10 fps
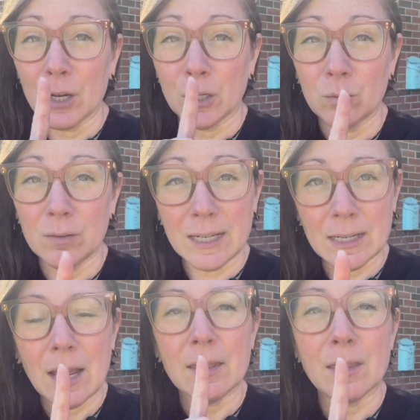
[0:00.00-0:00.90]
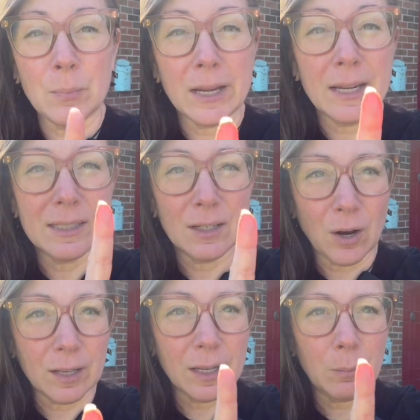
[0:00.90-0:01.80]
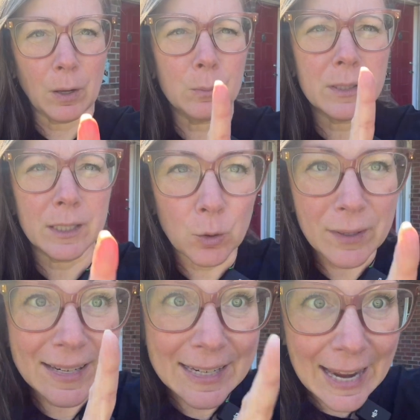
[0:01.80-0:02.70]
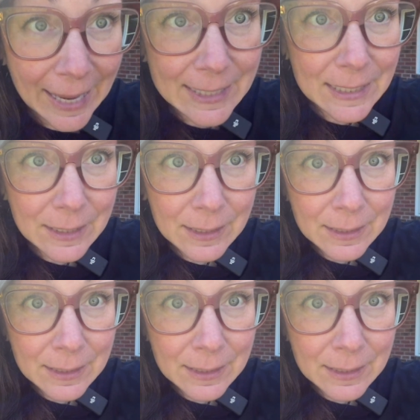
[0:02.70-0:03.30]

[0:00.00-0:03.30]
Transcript: you need the biggest garlic bulbs you can get.